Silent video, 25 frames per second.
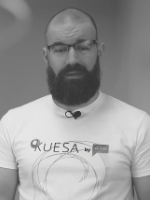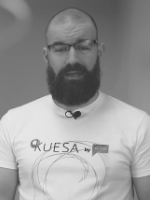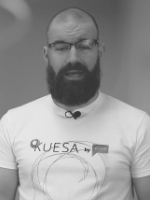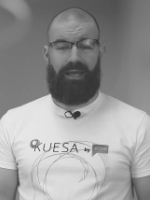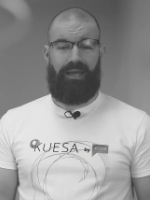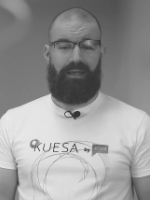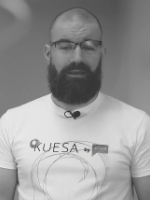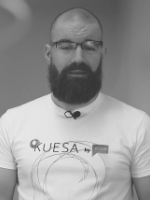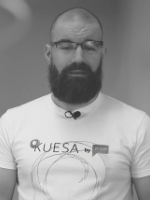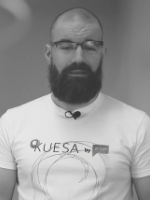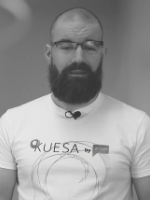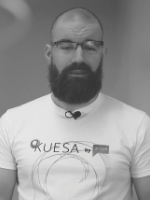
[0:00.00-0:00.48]

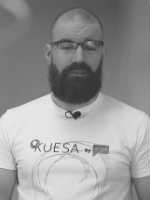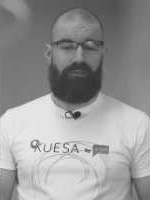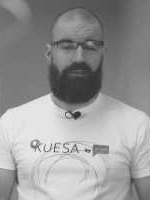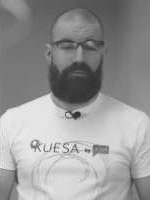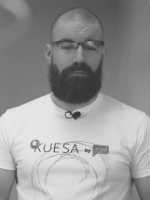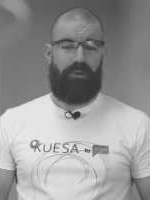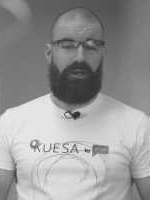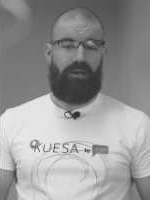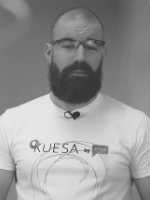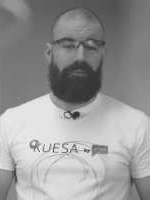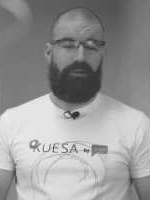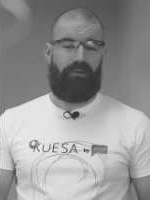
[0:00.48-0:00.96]
and
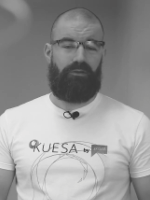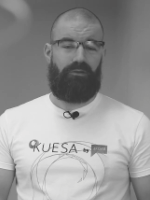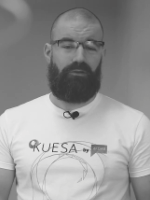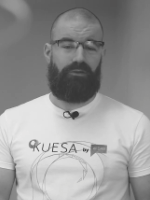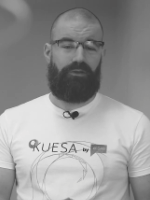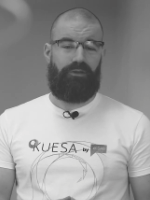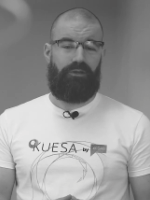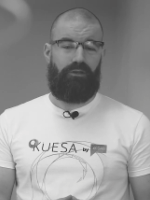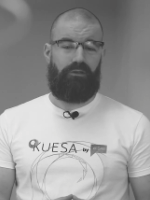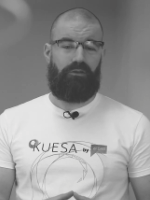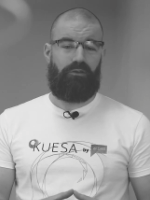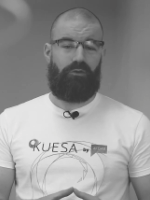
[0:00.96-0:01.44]
experimental
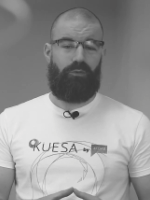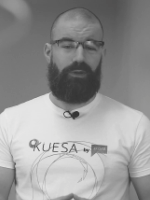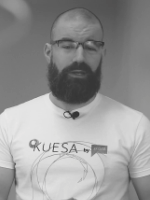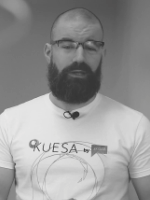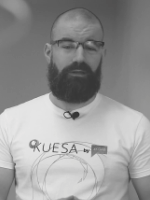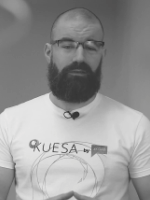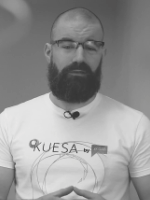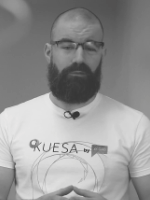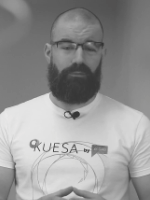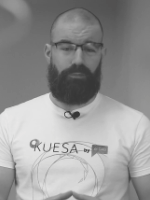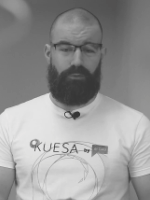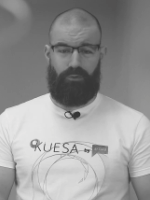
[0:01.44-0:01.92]
Qt
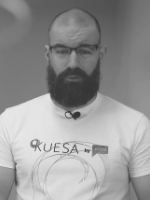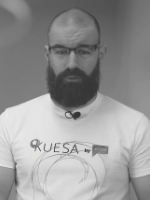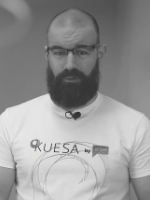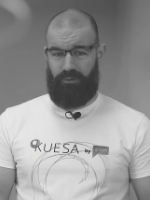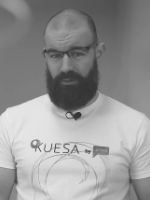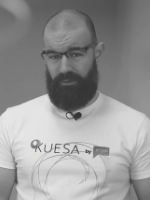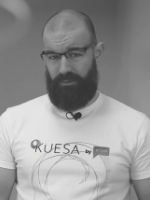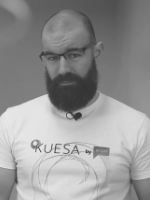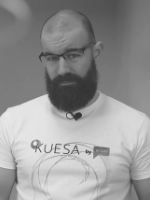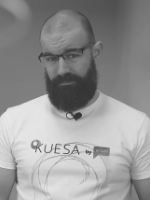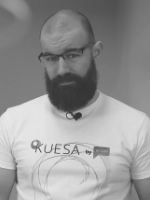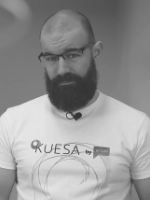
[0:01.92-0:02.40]
Quick support.